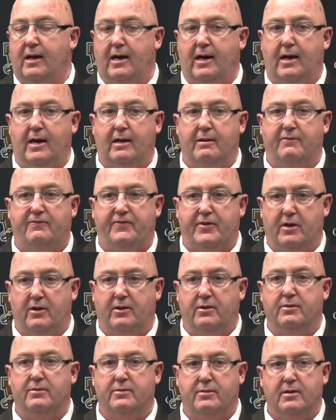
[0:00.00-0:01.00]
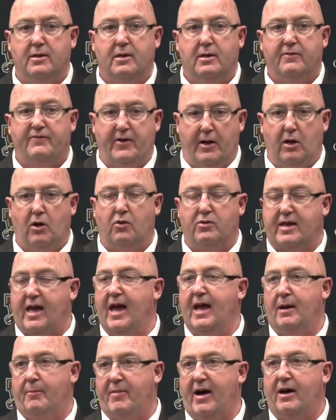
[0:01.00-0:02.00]
and feel
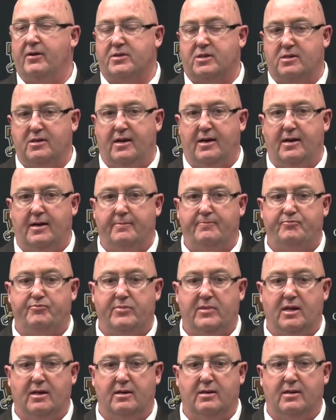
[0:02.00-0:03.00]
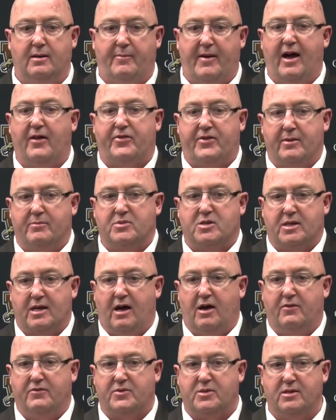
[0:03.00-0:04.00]
okay about
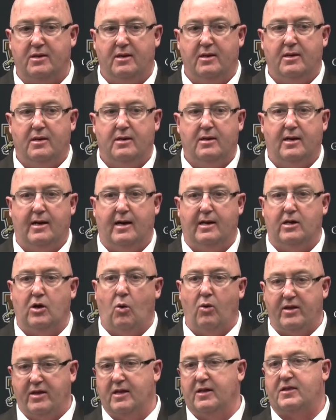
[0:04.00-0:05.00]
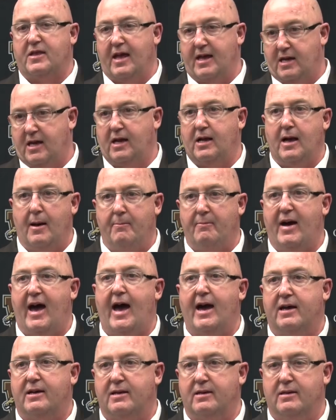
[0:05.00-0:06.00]
themselves, knowing that they could come
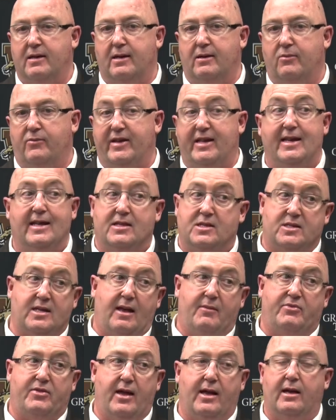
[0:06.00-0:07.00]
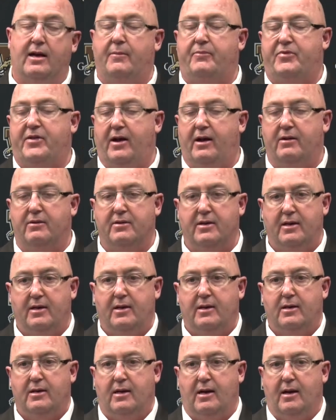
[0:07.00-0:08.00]
back. We did the same thing up there
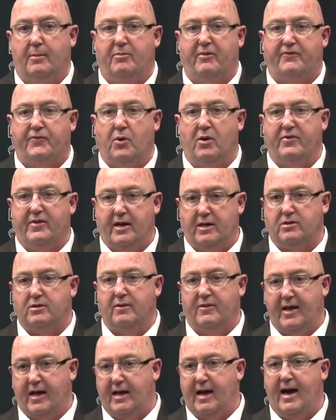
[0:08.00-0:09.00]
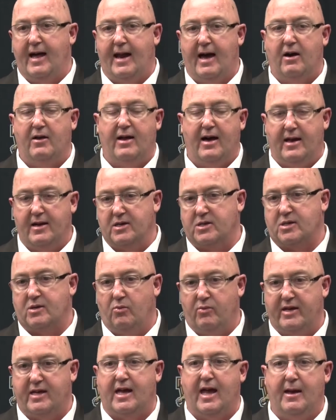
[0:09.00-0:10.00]
before they got out on us,
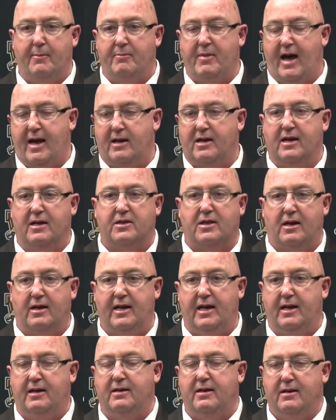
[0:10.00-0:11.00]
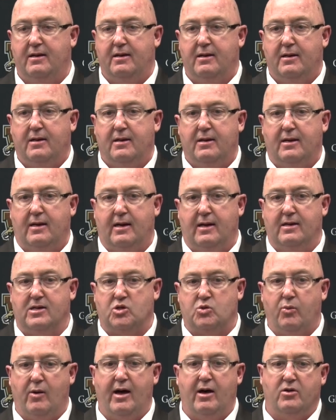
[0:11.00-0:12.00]
and we came back, cut the lead
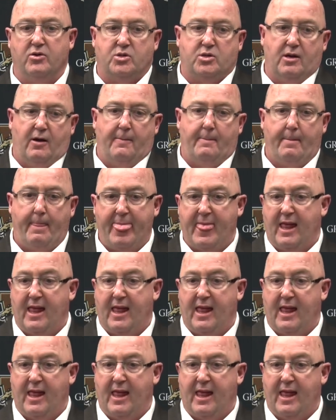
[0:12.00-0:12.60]
as well. So